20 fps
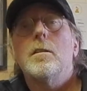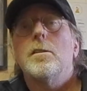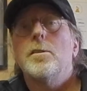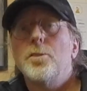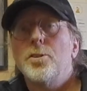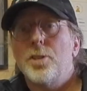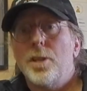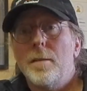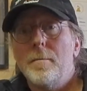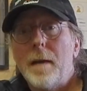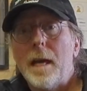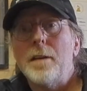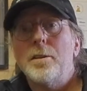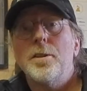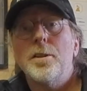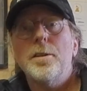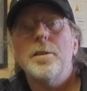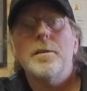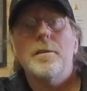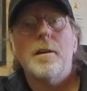G
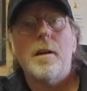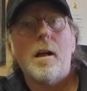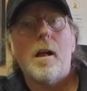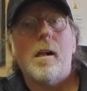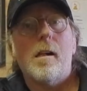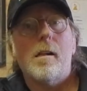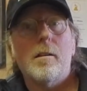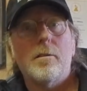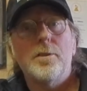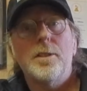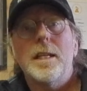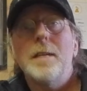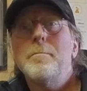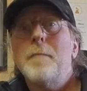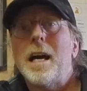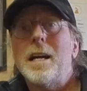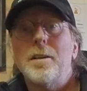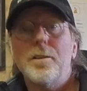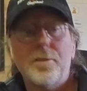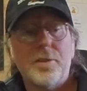major, D
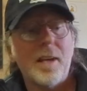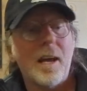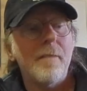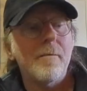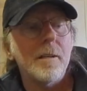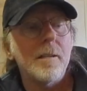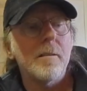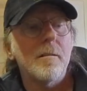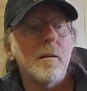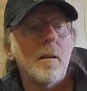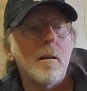minor 7,